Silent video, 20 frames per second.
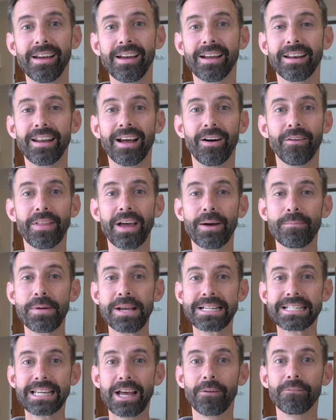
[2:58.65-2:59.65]
Now, that
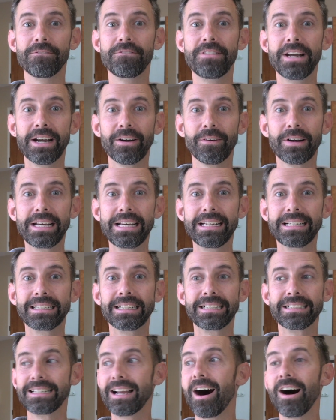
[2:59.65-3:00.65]
may sound very
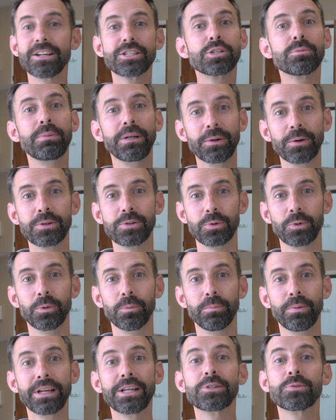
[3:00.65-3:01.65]
not spiritual,
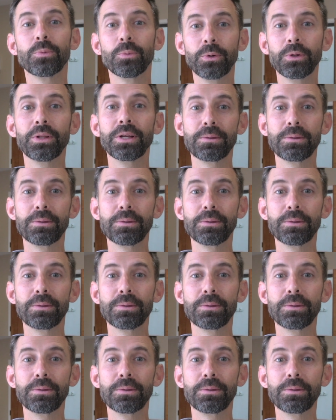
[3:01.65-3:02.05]
but it's really